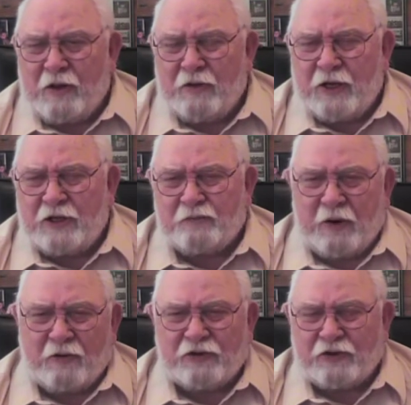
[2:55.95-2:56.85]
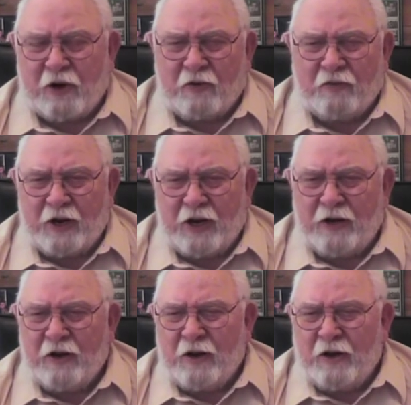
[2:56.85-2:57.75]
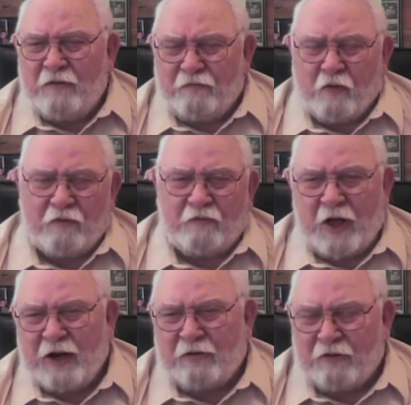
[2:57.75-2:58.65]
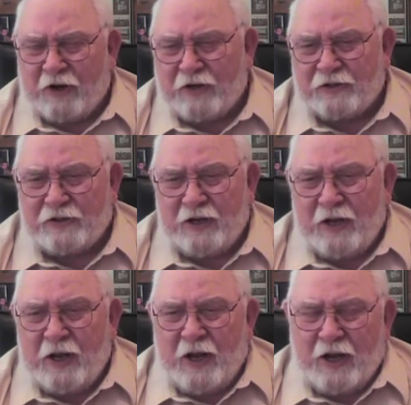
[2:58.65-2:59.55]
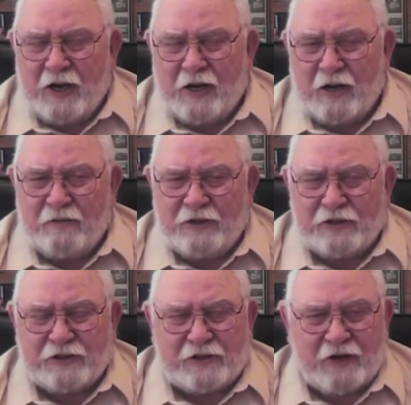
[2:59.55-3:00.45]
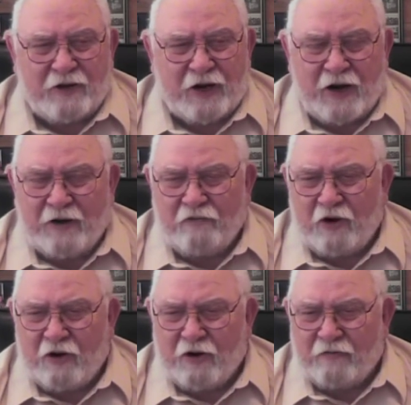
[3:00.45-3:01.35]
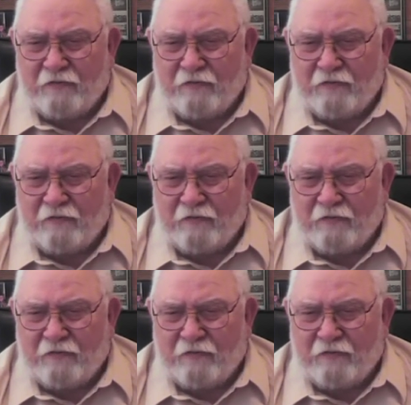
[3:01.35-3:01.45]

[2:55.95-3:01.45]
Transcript: These boats don't need 4 flanking rudders. And let me just say that I never heard